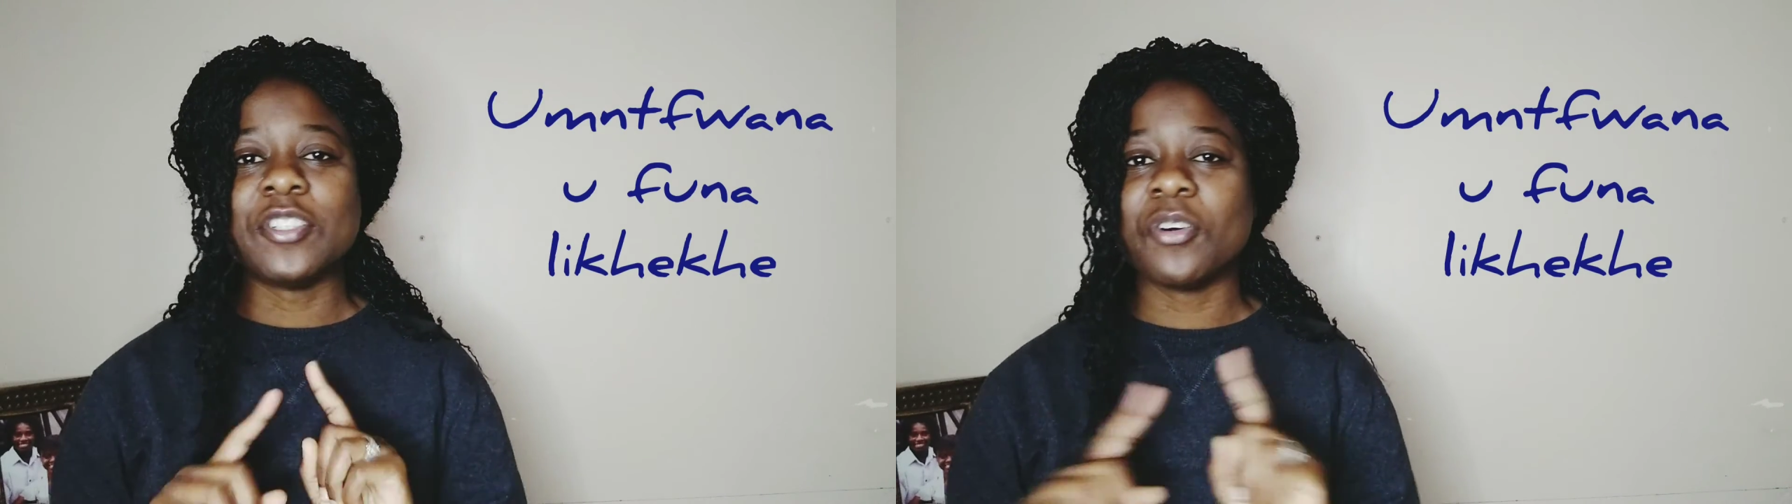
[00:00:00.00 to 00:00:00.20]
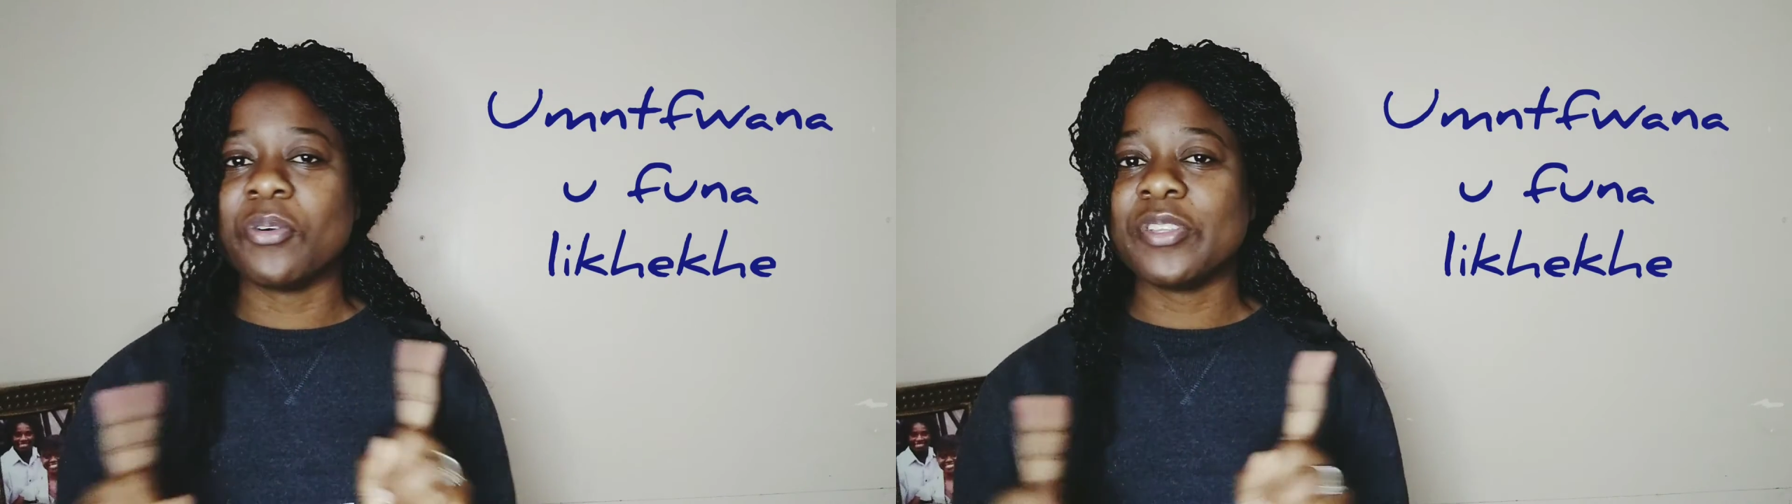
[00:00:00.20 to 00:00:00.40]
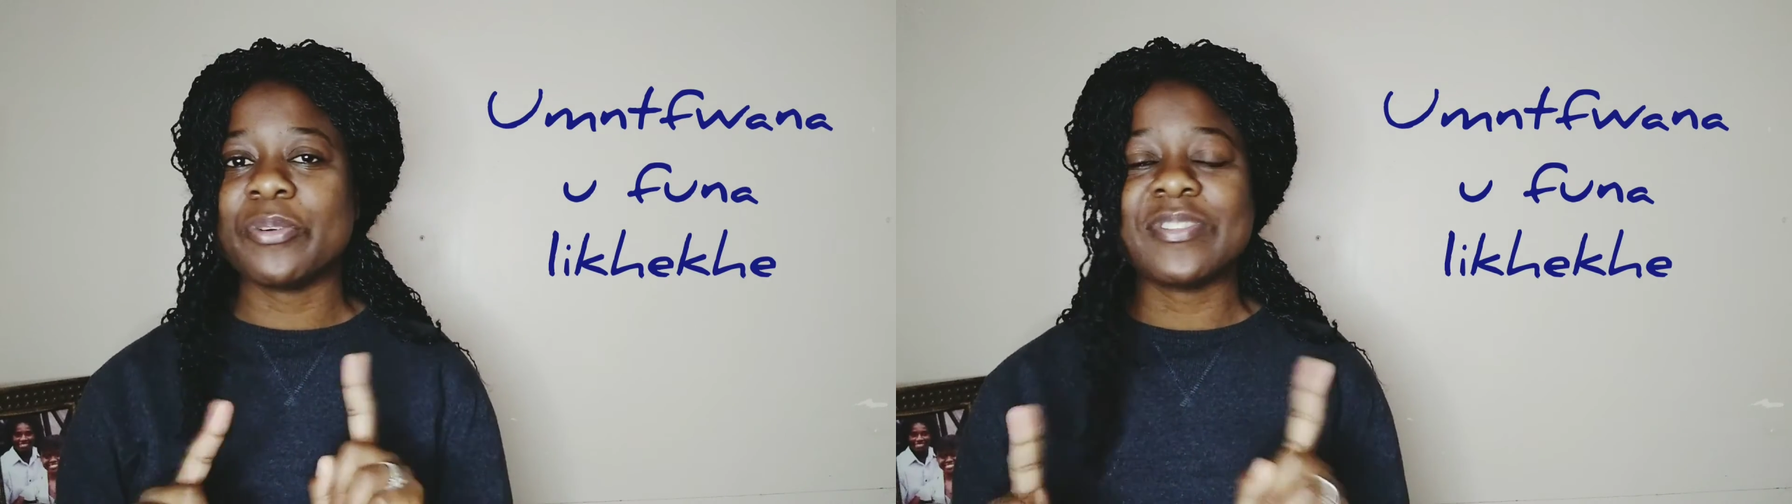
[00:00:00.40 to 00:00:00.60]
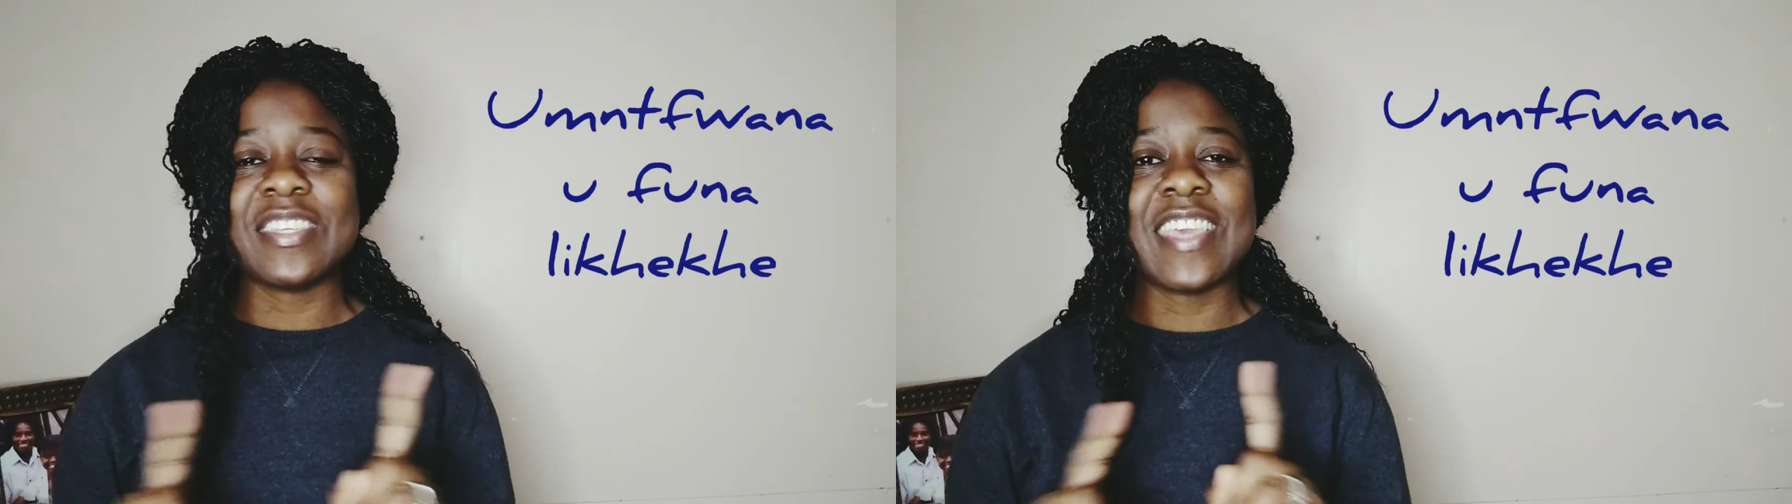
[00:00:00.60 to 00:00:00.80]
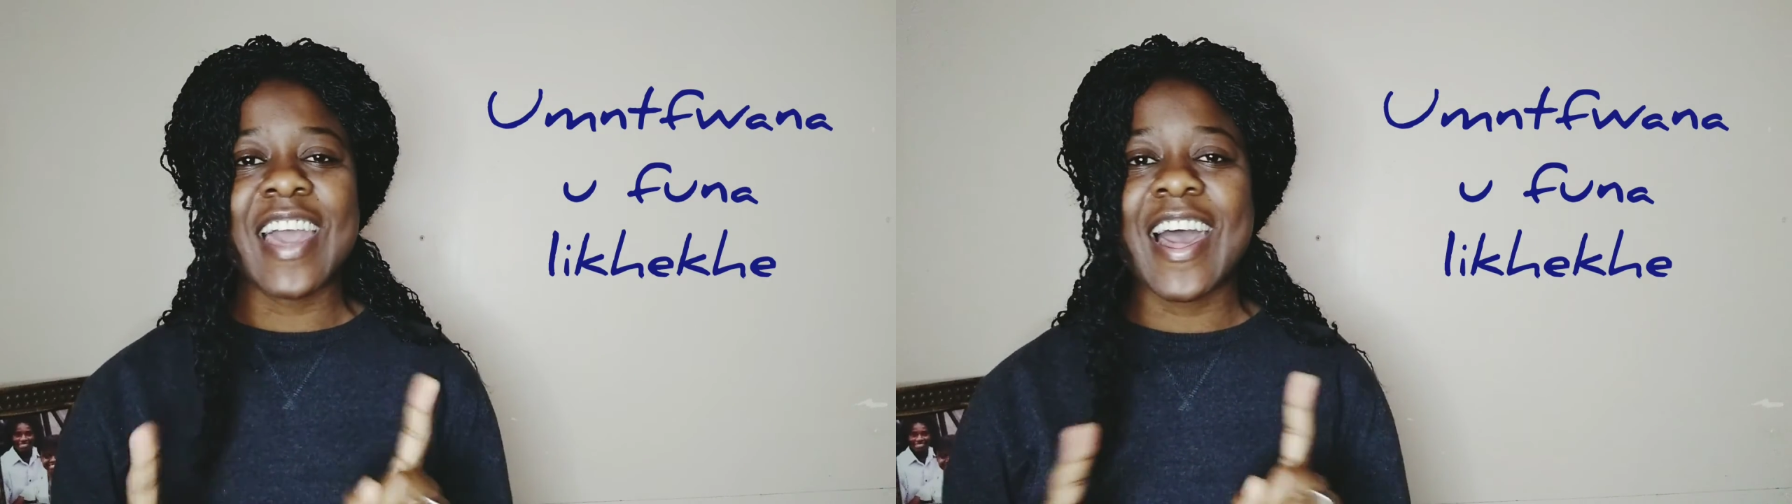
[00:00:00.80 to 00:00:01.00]
don't use
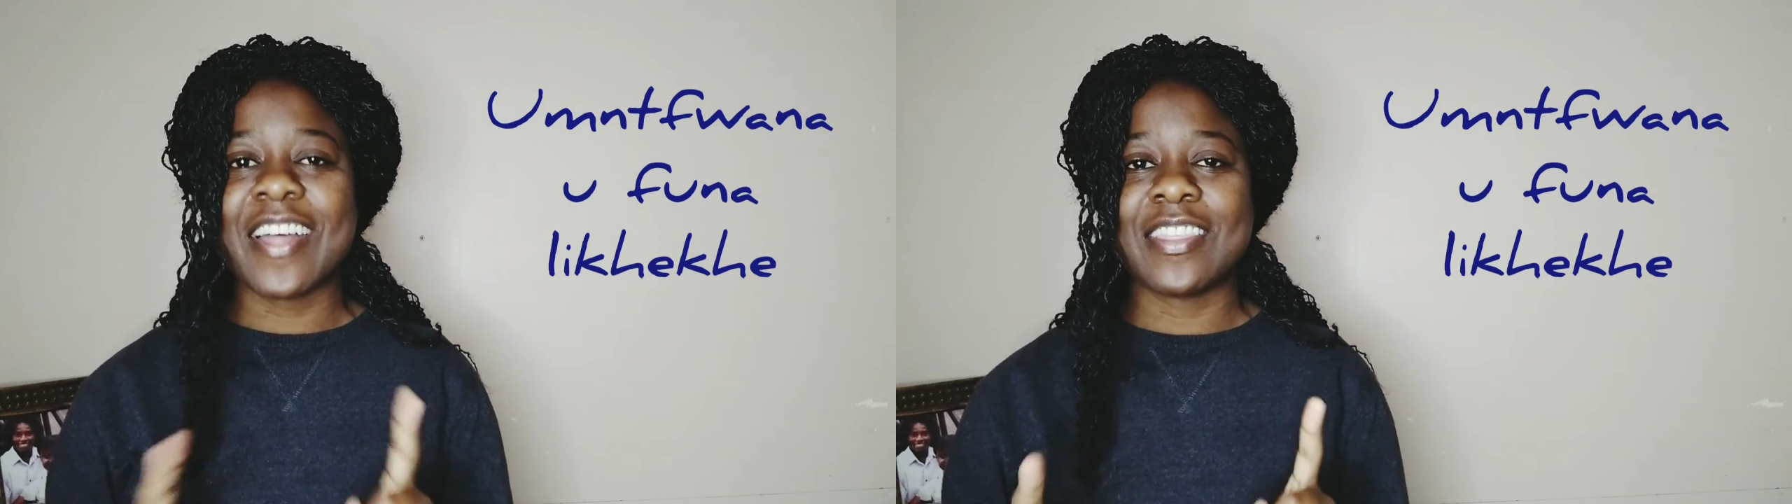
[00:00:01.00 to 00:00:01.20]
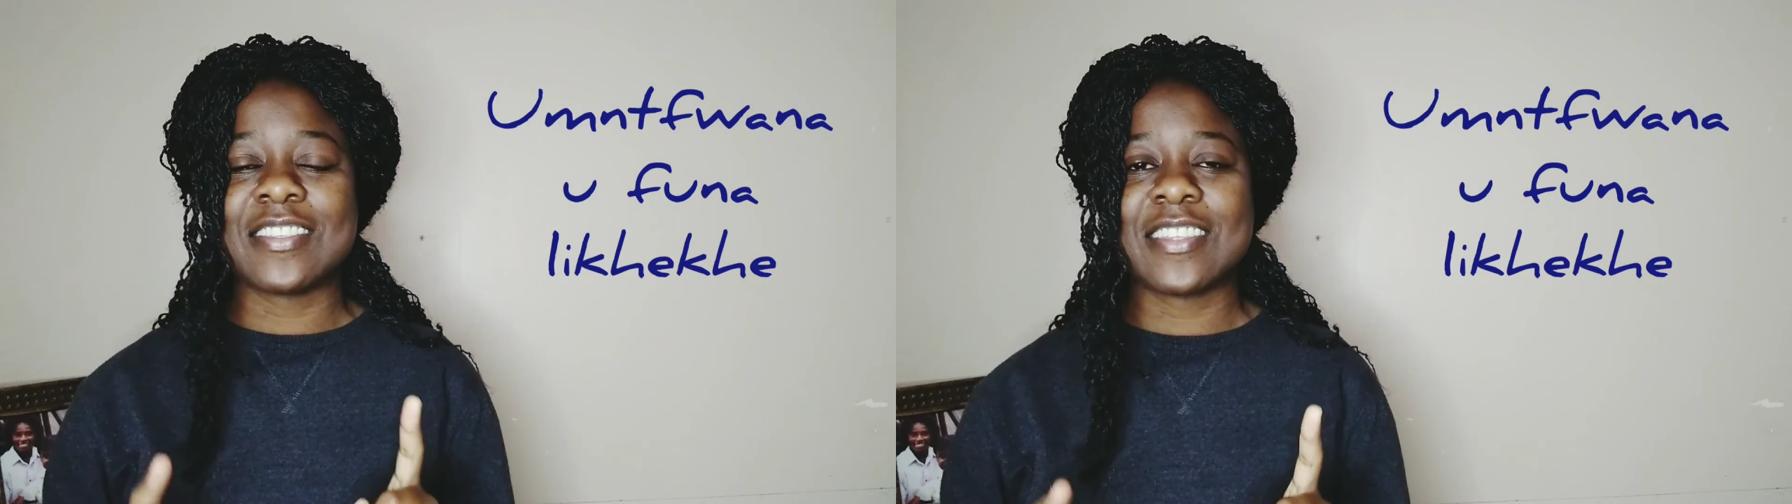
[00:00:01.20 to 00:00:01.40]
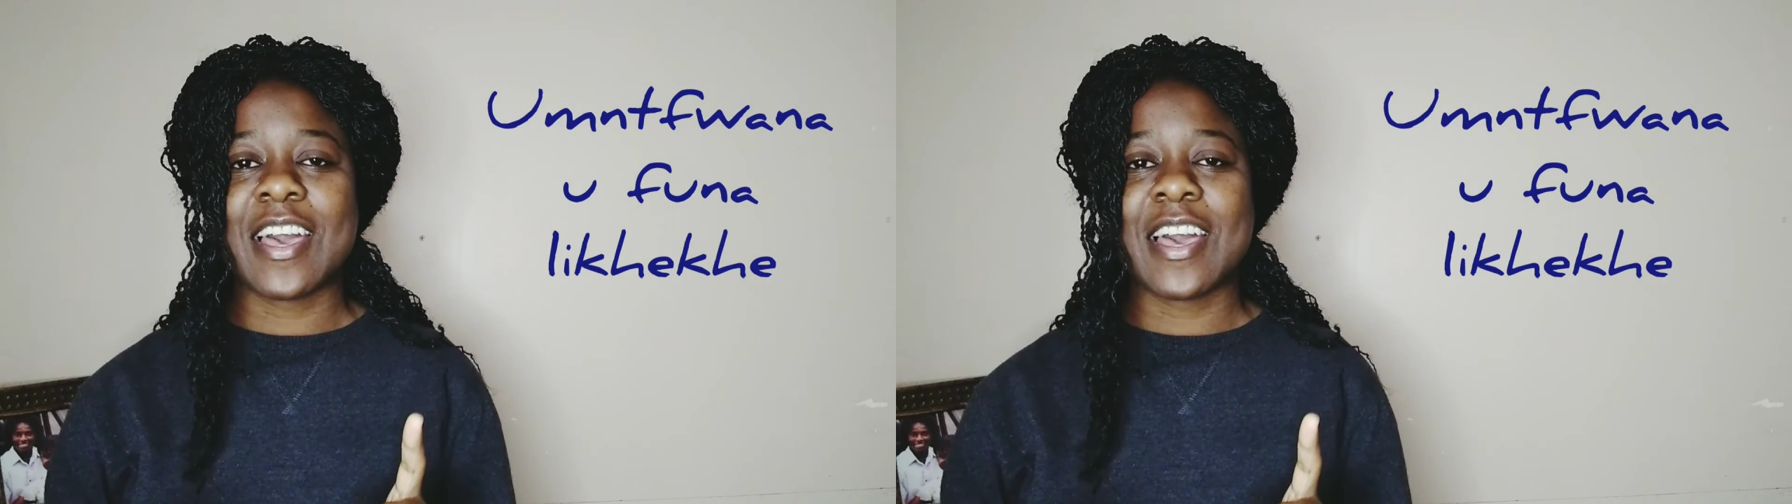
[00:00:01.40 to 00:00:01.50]
ya this